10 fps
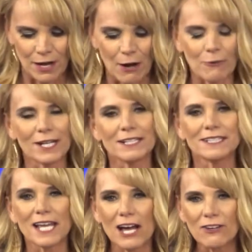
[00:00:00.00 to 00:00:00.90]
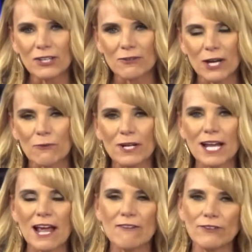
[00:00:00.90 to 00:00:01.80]
I want to tell you that
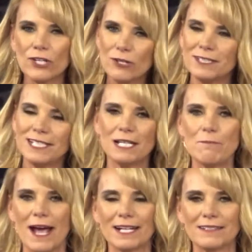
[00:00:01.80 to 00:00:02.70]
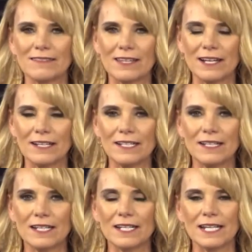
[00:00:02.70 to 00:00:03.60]
whatever you did back
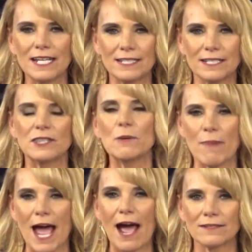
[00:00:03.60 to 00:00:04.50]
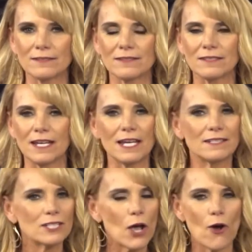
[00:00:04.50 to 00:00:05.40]
then is in the past.
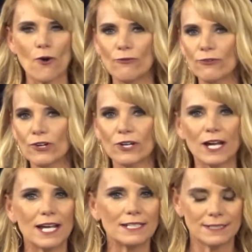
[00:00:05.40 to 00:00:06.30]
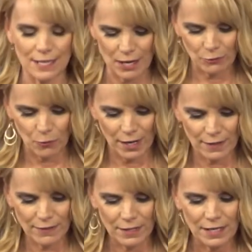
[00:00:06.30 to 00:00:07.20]
It's over and done with.